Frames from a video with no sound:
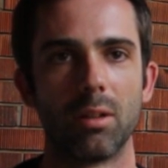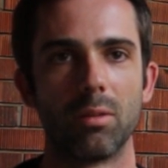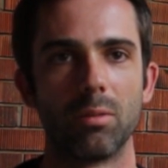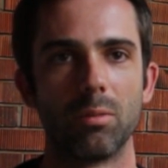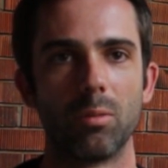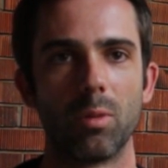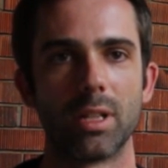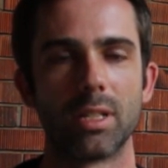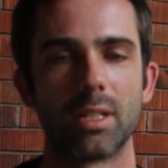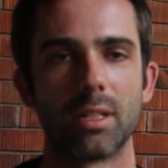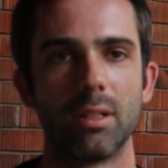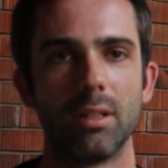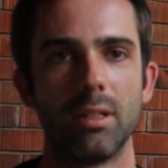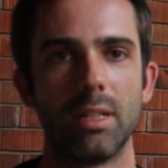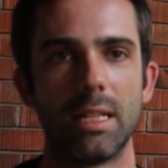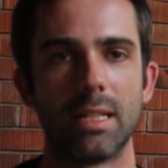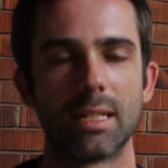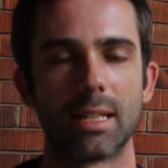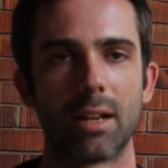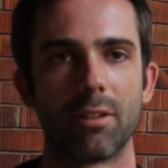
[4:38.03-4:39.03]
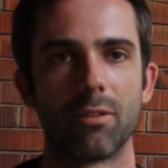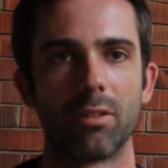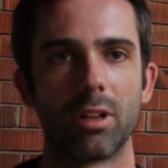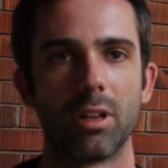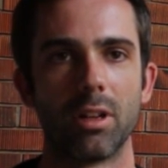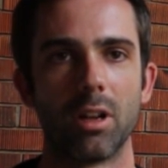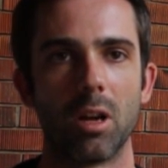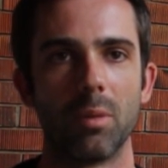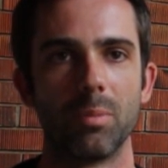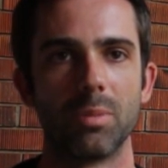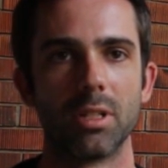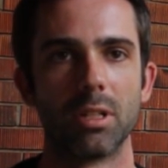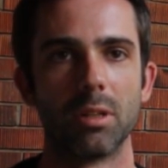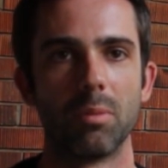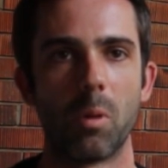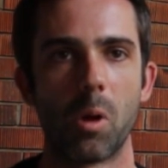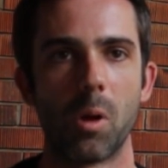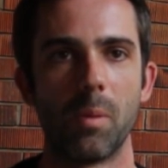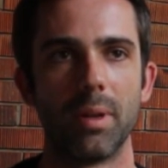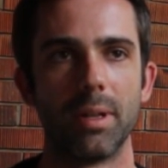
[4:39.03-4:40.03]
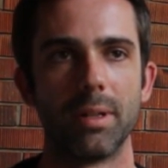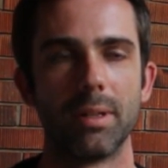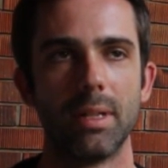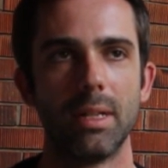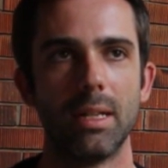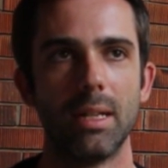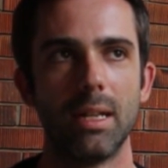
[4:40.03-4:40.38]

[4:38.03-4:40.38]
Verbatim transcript: Western and East African hubs at the moment.